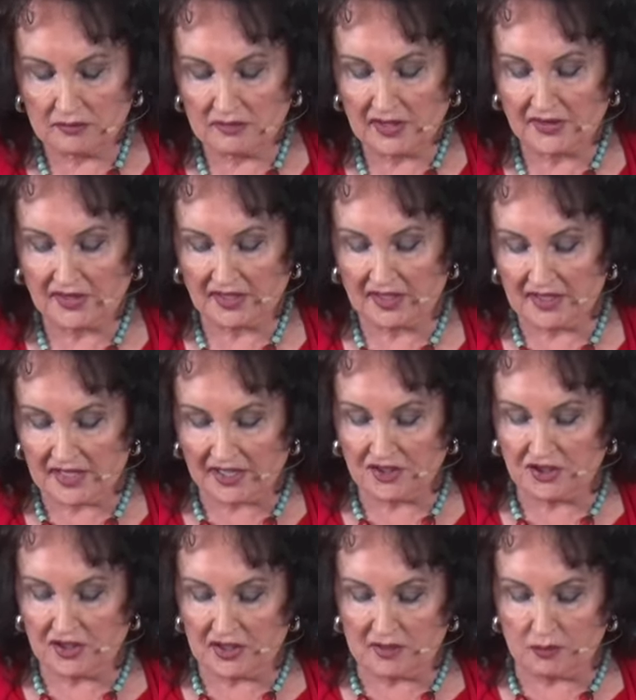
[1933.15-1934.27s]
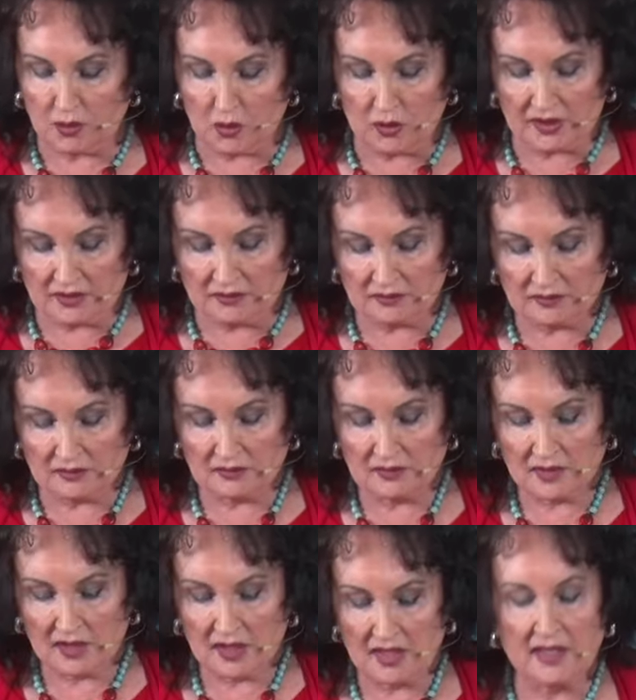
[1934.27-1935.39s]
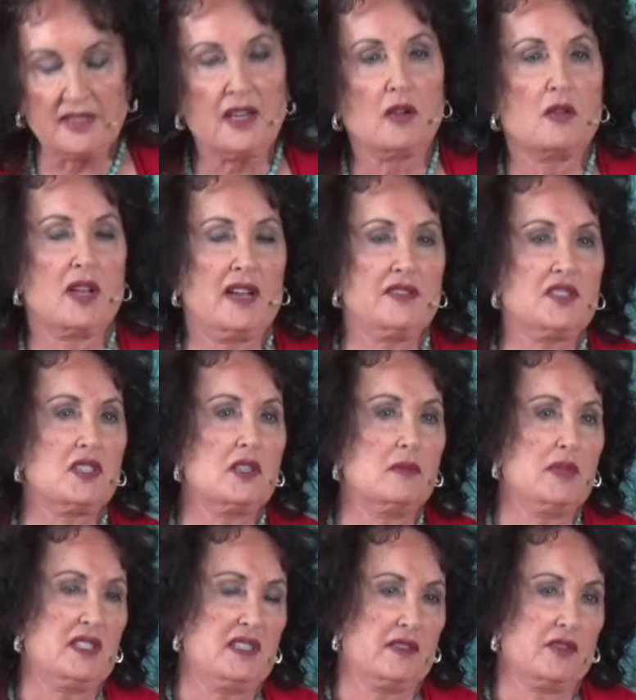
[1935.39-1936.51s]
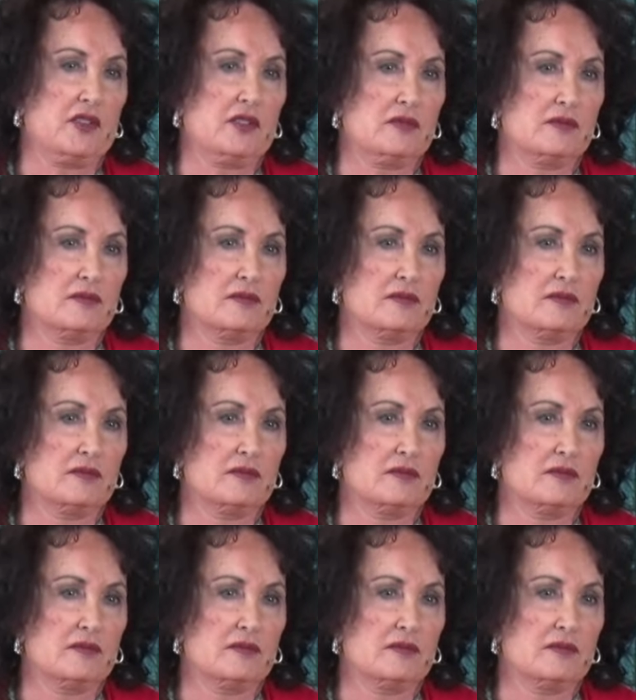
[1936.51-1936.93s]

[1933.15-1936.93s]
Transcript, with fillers: that the connection is broken and now life's going to be different.